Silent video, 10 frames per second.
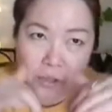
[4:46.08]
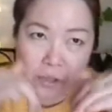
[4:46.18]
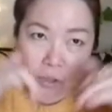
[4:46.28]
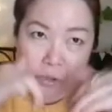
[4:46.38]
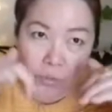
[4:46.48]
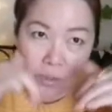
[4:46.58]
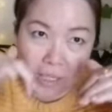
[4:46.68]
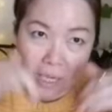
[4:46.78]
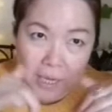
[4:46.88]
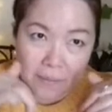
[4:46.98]
into the
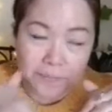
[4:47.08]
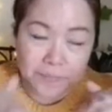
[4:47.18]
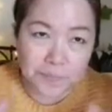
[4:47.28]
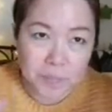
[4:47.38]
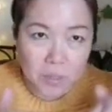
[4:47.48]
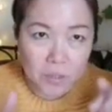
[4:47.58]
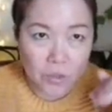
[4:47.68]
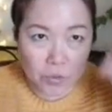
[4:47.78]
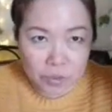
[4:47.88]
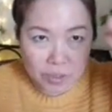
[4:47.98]
cake. So
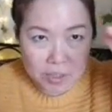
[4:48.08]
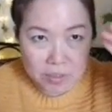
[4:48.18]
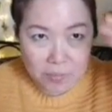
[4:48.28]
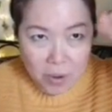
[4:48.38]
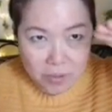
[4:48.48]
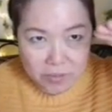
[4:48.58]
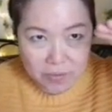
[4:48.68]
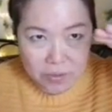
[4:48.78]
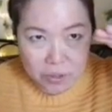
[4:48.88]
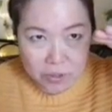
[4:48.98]
you see, the pot is
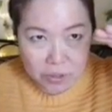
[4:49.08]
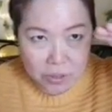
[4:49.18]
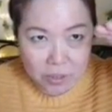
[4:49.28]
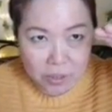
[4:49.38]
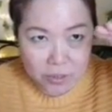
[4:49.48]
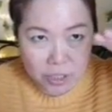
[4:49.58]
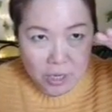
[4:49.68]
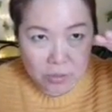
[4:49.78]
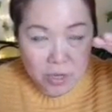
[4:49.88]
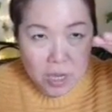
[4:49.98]
very
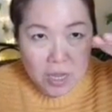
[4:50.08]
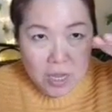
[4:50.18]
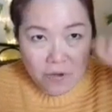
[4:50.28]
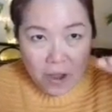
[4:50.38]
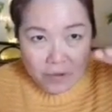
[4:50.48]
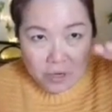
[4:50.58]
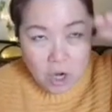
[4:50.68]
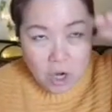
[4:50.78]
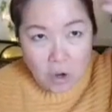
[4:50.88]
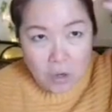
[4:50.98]
shallow. If you have a
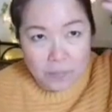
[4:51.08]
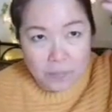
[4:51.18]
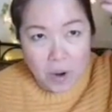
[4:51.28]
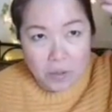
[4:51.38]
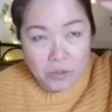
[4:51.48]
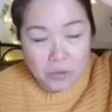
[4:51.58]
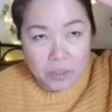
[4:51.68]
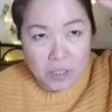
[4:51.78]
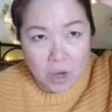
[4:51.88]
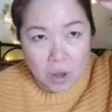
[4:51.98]
longer pot, use
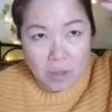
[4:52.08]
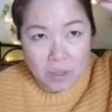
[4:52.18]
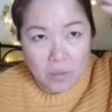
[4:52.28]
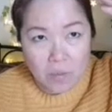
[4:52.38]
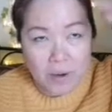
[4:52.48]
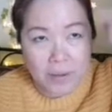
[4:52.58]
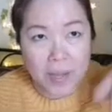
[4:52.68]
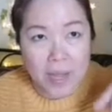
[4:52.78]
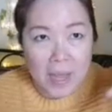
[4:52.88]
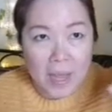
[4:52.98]
a longer one.
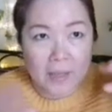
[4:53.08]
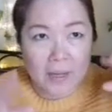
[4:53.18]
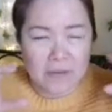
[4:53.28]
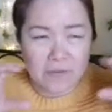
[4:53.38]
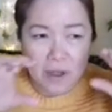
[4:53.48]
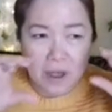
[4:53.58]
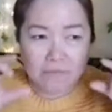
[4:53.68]
And then if you have